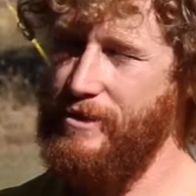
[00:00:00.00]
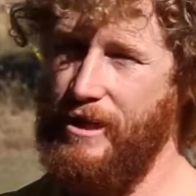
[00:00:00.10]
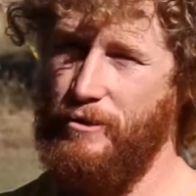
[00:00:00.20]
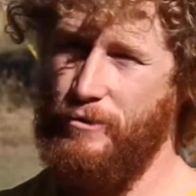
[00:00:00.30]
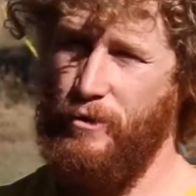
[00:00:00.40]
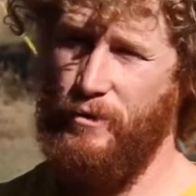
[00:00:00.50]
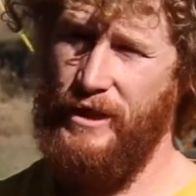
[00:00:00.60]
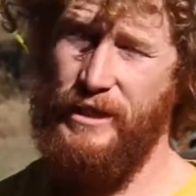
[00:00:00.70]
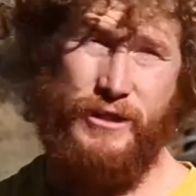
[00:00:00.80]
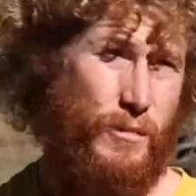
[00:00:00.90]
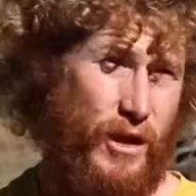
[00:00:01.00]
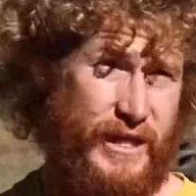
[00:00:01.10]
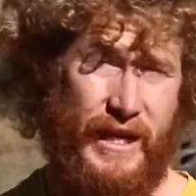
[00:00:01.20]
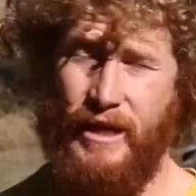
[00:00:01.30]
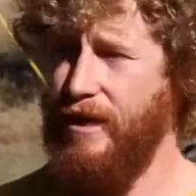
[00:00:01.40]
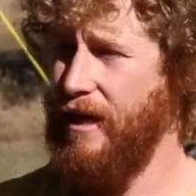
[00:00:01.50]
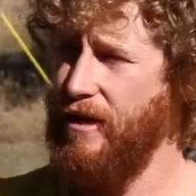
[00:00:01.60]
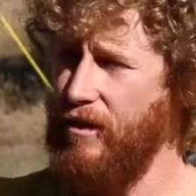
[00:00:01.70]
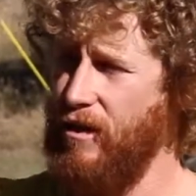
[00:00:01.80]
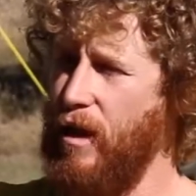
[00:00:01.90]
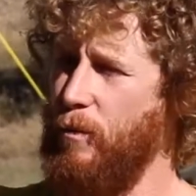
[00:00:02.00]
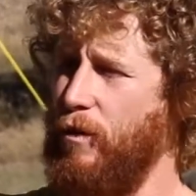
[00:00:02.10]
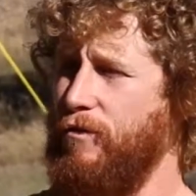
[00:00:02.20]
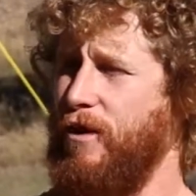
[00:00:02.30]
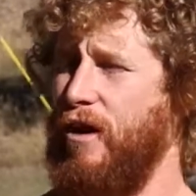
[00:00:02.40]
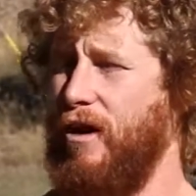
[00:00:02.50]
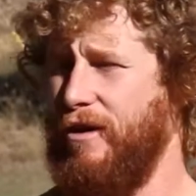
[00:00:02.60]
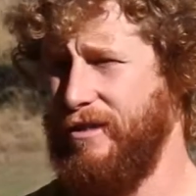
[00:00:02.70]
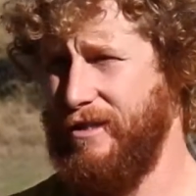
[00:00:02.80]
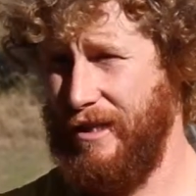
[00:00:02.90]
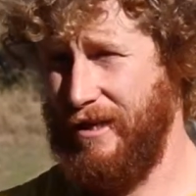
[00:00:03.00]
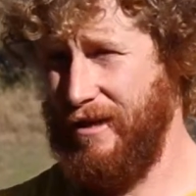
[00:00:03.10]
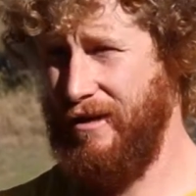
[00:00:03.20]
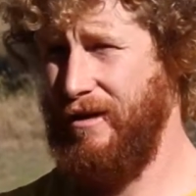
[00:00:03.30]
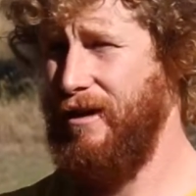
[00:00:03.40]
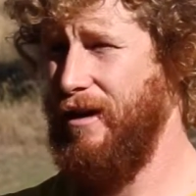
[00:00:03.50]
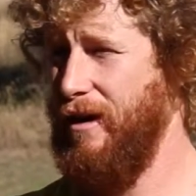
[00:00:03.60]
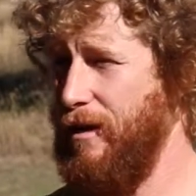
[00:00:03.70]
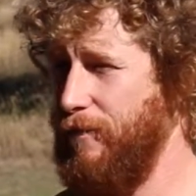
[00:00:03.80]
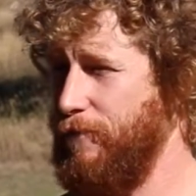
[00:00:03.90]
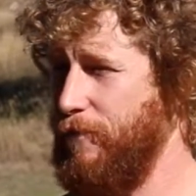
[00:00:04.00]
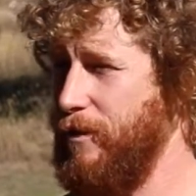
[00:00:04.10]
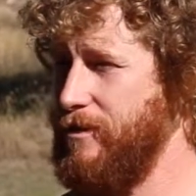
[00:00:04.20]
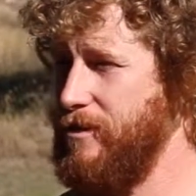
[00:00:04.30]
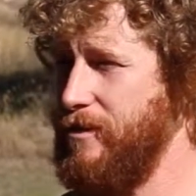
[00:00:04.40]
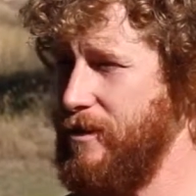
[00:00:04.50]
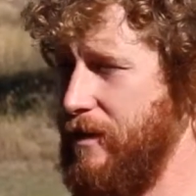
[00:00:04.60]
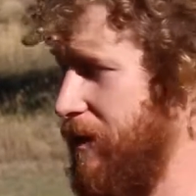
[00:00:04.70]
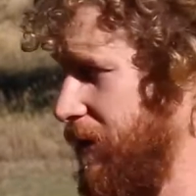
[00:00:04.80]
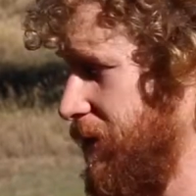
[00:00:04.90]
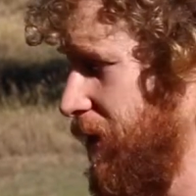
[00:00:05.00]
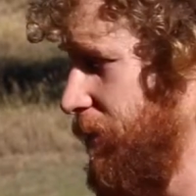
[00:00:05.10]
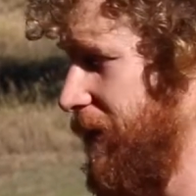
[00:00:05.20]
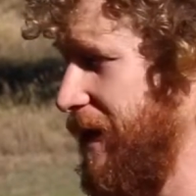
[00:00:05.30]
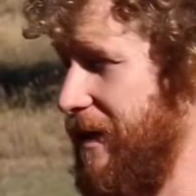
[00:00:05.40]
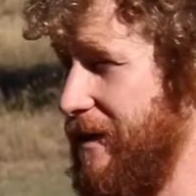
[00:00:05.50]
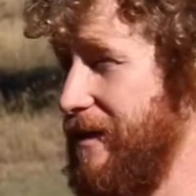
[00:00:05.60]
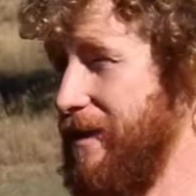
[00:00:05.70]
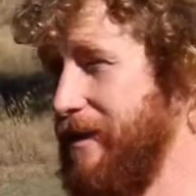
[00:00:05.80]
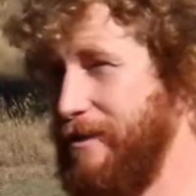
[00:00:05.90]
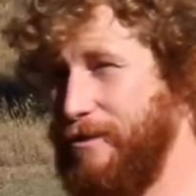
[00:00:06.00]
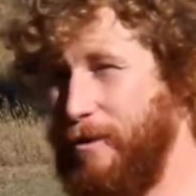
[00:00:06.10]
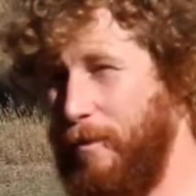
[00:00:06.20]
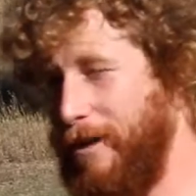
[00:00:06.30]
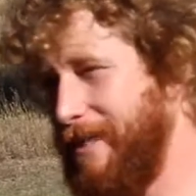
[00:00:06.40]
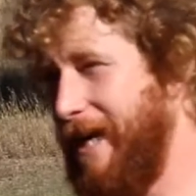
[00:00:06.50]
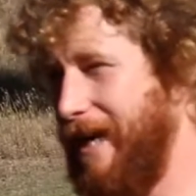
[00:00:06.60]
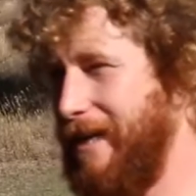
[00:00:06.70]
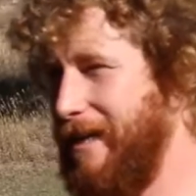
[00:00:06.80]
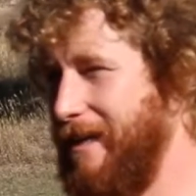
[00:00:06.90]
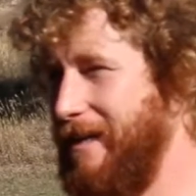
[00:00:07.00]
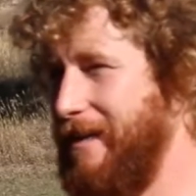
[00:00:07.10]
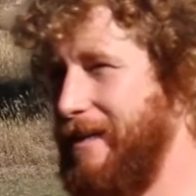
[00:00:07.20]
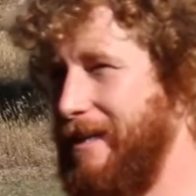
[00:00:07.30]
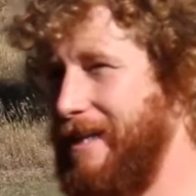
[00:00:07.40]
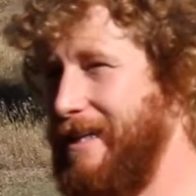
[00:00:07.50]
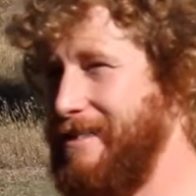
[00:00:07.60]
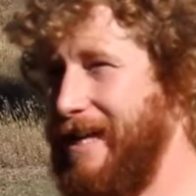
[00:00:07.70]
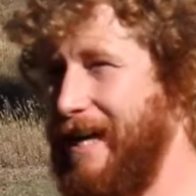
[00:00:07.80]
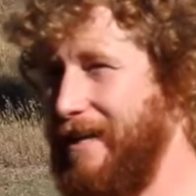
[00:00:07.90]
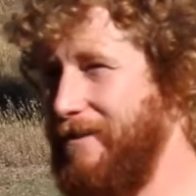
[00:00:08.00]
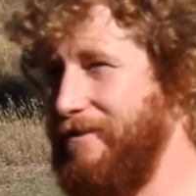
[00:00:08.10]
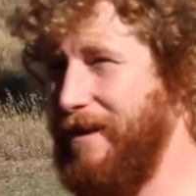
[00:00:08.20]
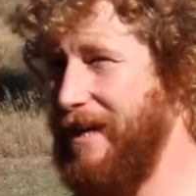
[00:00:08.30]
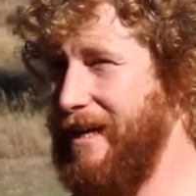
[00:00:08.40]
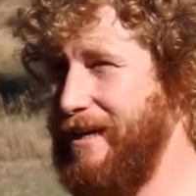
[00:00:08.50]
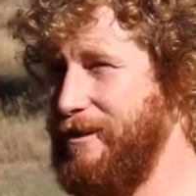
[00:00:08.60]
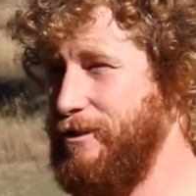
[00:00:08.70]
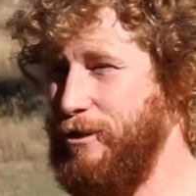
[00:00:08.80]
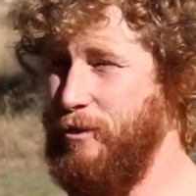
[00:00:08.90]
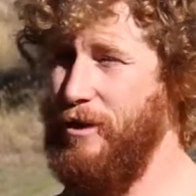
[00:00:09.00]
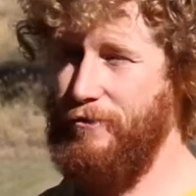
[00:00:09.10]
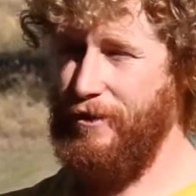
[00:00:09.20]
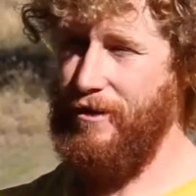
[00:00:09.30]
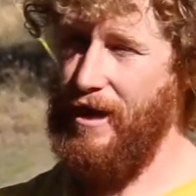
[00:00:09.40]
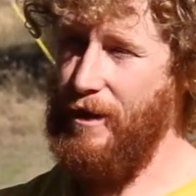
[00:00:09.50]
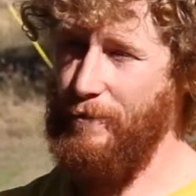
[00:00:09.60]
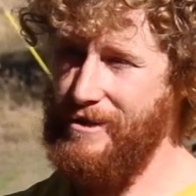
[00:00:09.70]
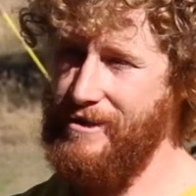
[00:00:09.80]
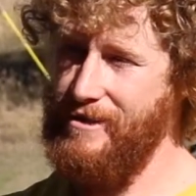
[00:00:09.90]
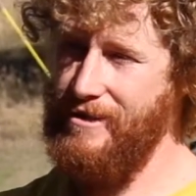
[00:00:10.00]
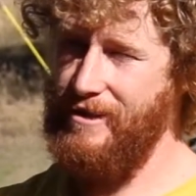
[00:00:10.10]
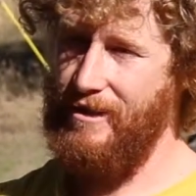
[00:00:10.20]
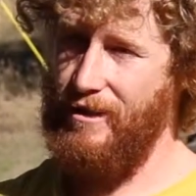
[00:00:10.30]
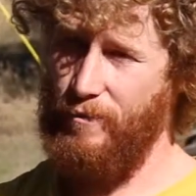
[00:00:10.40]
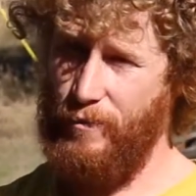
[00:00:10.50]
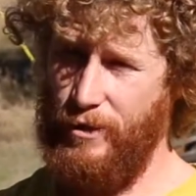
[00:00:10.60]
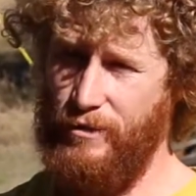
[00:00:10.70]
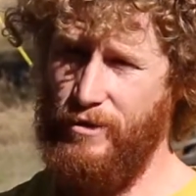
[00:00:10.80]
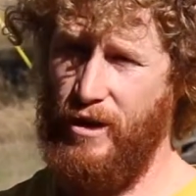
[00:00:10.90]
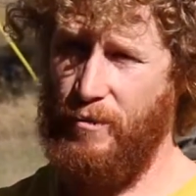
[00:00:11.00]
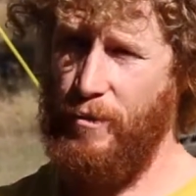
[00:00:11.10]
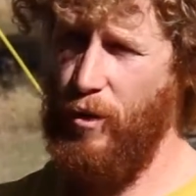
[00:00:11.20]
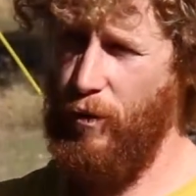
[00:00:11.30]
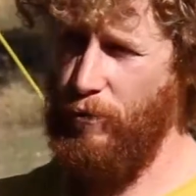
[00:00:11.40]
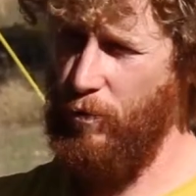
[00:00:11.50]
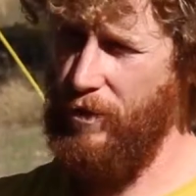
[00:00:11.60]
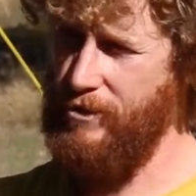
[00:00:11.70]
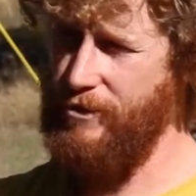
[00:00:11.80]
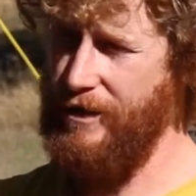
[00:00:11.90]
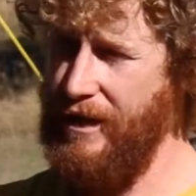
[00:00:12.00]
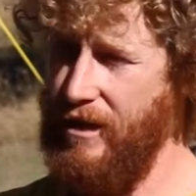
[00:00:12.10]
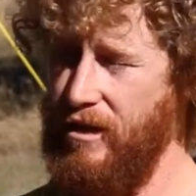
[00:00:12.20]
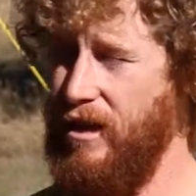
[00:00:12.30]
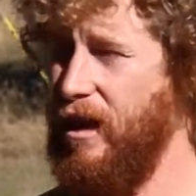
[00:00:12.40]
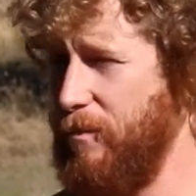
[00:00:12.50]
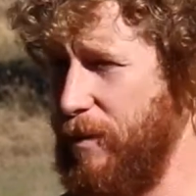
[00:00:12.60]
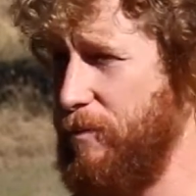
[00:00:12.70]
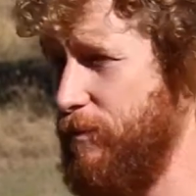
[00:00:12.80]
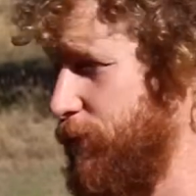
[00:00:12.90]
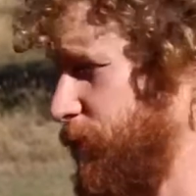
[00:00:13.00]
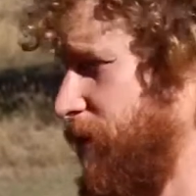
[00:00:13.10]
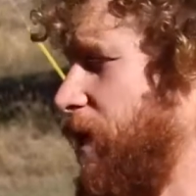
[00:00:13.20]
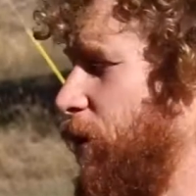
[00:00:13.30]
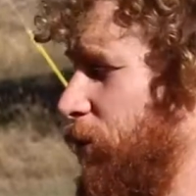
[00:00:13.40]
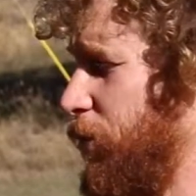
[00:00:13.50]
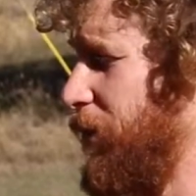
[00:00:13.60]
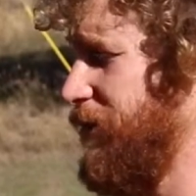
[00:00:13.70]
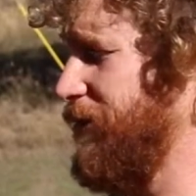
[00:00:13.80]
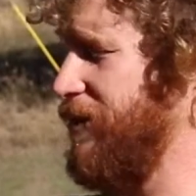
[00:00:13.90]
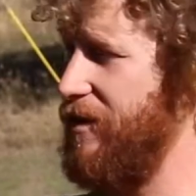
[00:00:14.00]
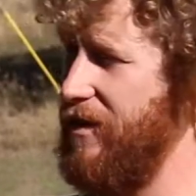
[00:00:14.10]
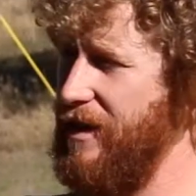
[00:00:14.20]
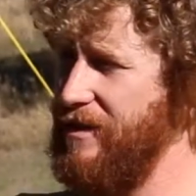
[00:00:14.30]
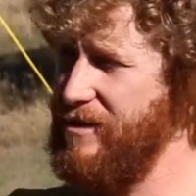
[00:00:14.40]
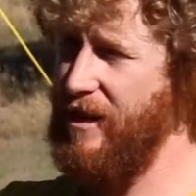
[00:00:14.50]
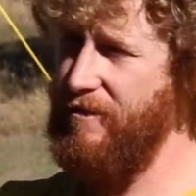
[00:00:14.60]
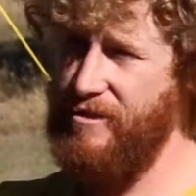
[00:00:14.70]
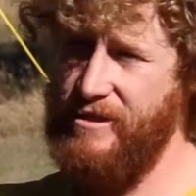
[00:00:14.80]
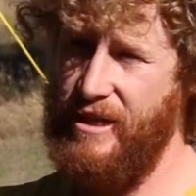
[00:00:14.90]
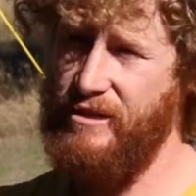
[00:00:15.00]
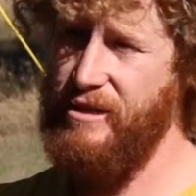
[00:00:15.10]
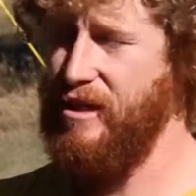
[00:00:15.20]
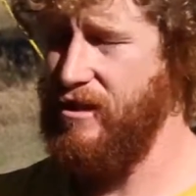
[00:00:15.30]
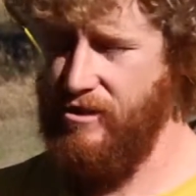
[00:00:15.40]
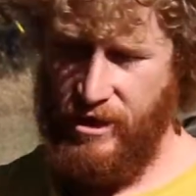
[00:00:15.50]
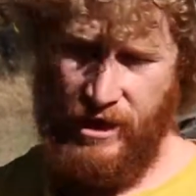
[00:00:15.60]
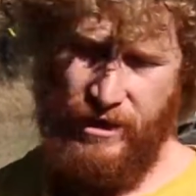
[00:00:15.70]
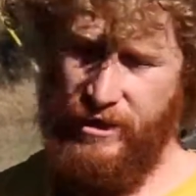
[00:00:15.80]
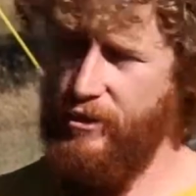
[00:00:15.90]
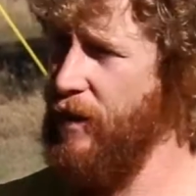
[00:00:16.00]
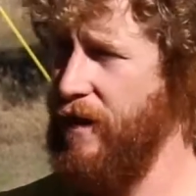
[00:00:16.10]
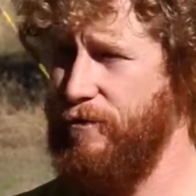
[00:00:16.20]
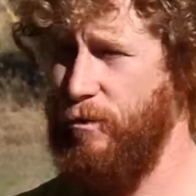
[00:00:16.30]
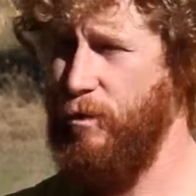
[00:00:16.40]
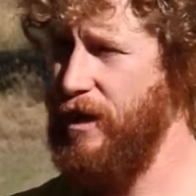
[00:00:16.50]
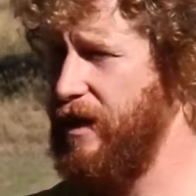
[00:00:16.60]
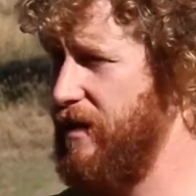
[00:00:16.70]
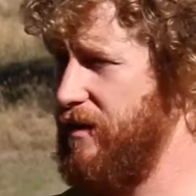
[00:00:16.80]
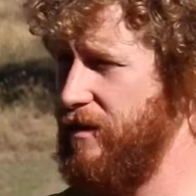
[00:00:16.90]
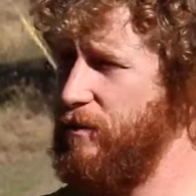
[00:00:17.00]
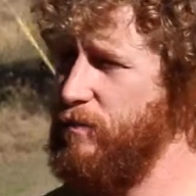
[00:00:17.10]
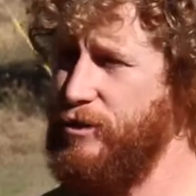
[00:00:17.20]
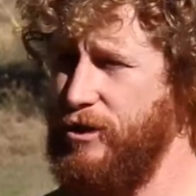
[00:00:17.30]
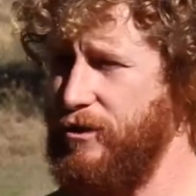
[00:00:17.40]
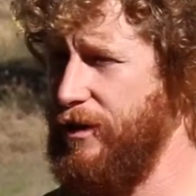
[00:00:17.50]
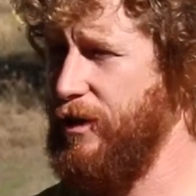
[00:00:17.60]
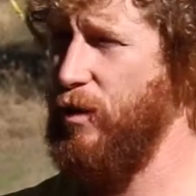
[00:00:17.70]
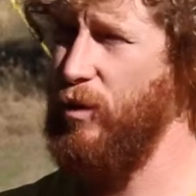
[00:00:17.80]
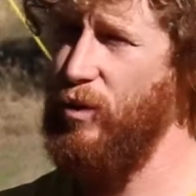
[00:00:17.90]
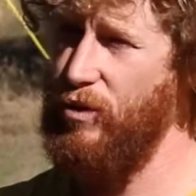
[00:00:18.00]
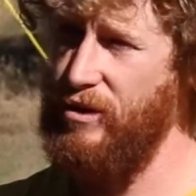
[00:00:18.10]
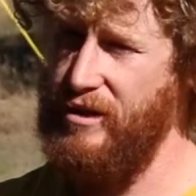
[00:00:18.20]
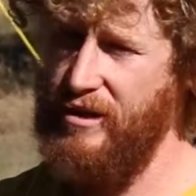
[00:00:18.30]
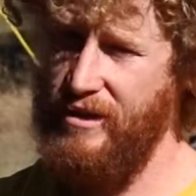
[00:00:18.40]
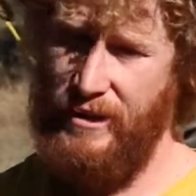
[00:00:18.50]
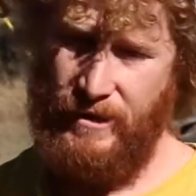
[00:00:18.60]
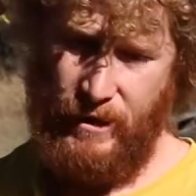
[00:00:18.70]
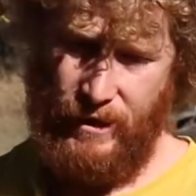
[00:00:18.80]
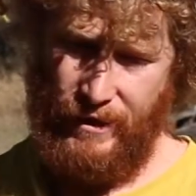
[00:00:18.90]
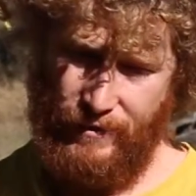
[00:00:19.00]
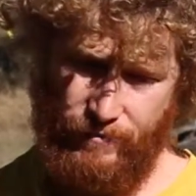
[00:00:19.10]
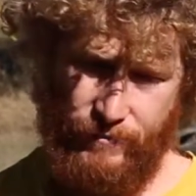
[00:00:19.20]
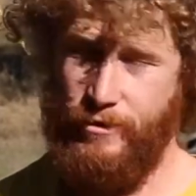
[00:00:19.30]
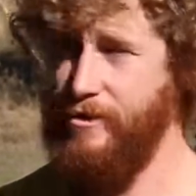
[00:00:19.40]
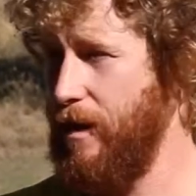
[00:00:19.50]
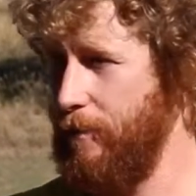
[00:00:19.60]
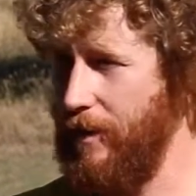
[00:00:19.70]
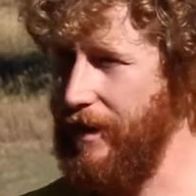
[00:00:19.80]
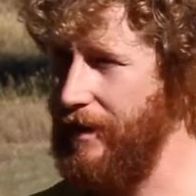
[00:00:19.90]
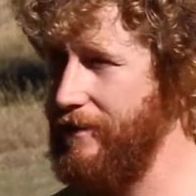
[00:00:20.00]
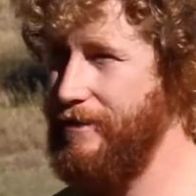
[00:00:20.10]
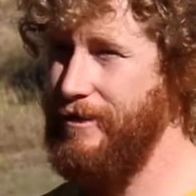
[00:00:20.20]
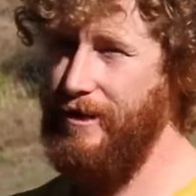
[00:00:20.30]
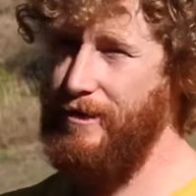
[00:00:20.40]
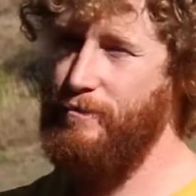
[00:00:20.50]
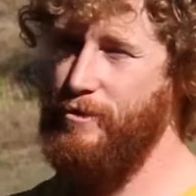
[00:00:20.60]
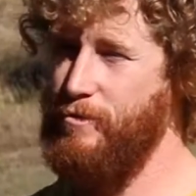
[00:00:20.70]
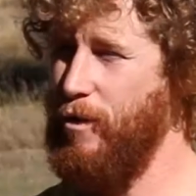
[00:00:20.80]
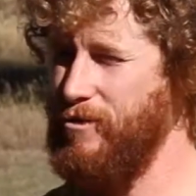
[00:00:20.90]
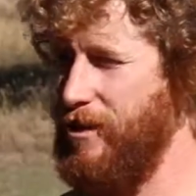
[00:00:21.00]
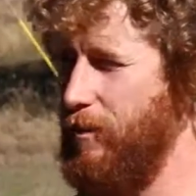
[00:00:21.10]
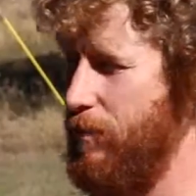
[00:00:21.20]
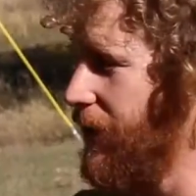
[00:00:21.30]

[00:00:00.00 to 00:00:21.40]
central and eastern Montana, they get a lot more of the Arctic fronts coming in. So Montana is kind of like 2 different climates when talking about overwintering. A lot of people do not overwinter on the east side of the state just because they do have the wind and the chilling cold, and there's not many small-scale